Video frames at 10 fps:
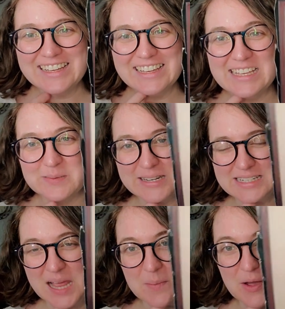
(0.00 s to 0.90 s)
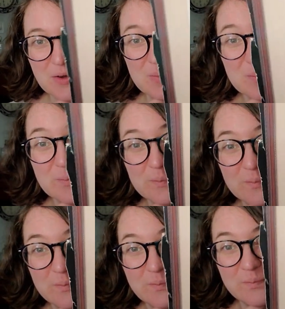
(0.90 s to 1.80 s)
He's been in timeout.
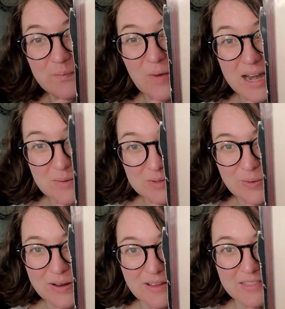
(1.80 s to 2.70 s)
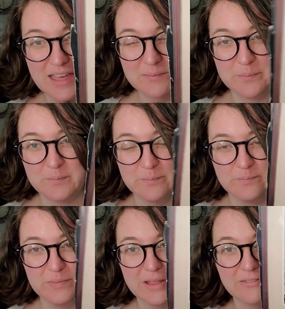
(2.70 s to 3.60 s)
When I was working on that
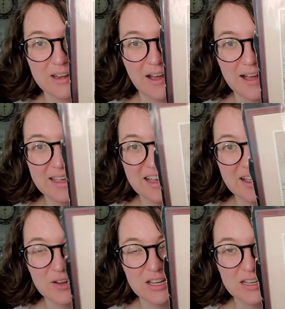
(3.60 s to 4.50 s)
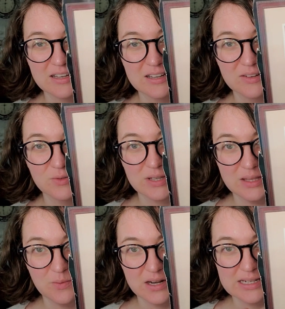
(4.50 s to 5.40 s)
beloved eye, I
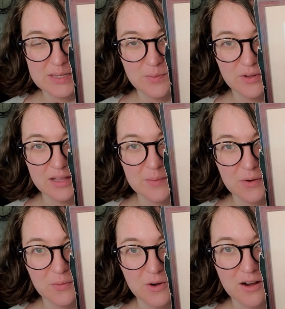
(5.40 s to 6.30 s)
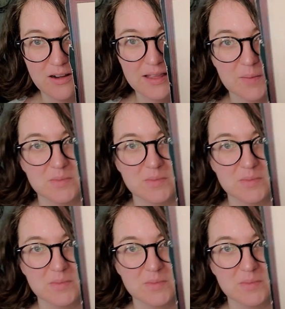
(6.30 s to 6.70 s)
really wanted to pull him out and work on him.